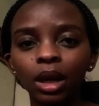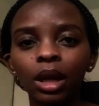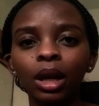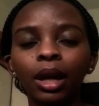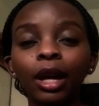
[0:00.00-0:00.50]

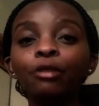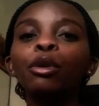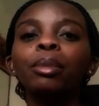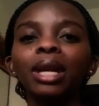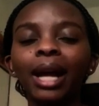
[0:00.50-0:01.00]
And for
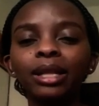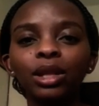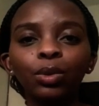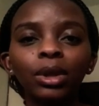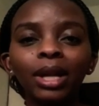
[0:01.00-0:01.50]
me,
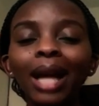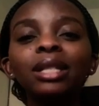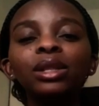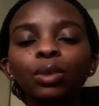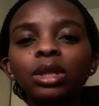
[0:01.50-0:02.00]
art is
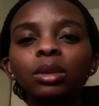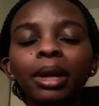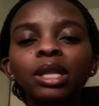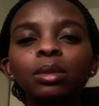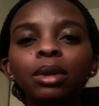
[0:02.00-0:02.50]
what
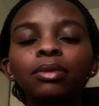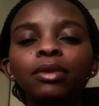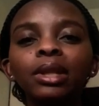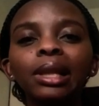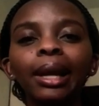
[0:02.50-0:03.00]
makes me feel
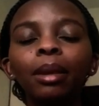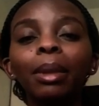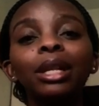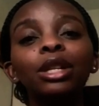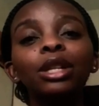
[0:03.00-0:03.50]
like my
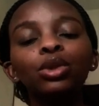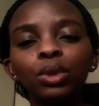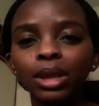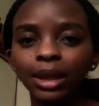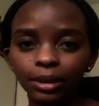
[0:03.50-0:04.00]
true
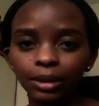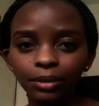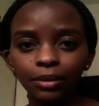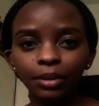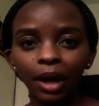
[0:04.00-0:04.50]
self. I
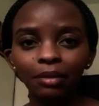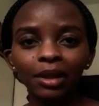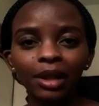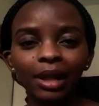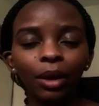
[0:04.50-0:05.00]
feel like
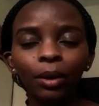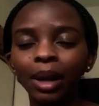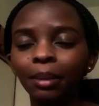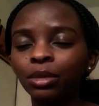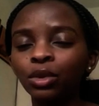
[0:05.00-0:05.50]
when I'm
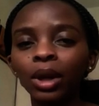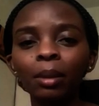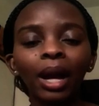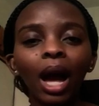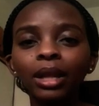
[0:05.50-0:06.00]
doing my
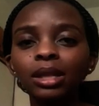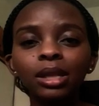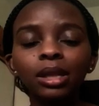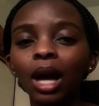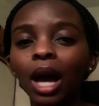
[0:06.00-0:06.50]
art,
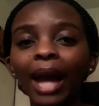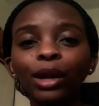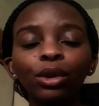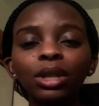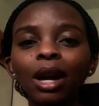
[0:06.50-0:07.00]
I do not
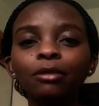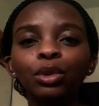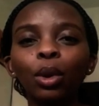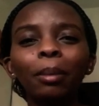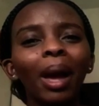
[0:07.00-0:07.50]
have to
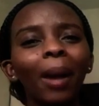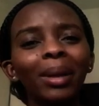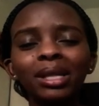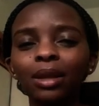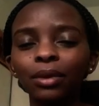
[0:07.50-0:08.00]
compare myself
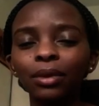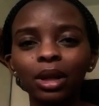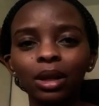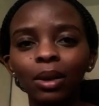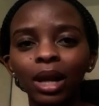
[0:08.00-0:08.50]
with
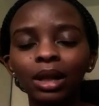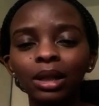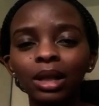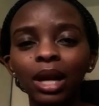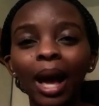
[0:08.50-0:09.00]
anyone.
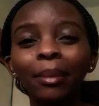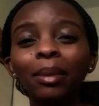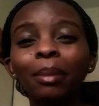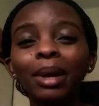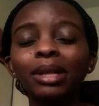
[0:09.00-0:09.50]
I'm the
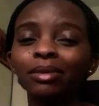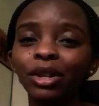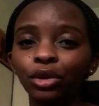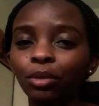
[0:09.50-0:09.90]
best version of me.